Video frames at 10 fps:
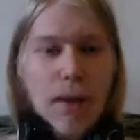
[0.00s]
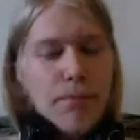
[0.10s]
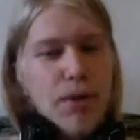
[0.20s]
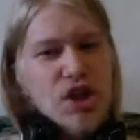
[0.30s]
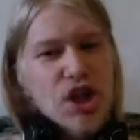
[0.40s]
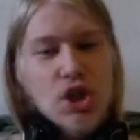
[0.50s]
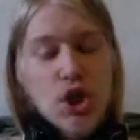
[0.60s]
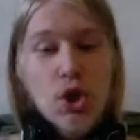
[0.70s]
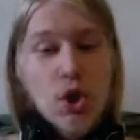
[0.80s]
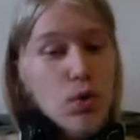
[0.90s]
But do
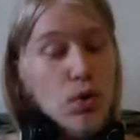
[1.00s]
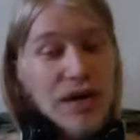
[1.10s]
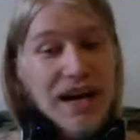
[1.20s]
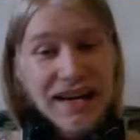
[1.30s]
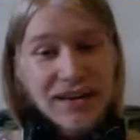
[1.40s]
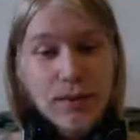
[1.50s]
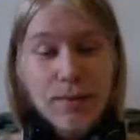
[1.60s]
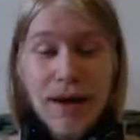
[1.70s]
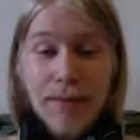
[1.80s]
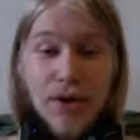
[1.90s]
you guys
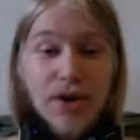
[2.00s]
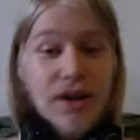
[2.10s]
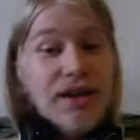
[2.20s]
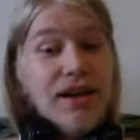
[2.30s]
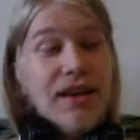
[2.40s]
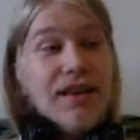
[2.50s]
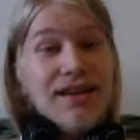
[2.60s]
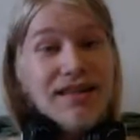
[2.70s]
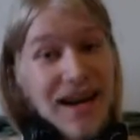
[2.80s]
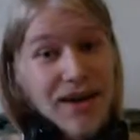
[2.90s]
remember the
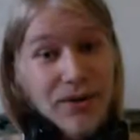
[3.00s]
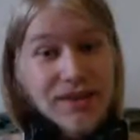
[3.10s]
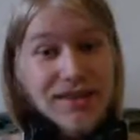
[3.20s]
terrorist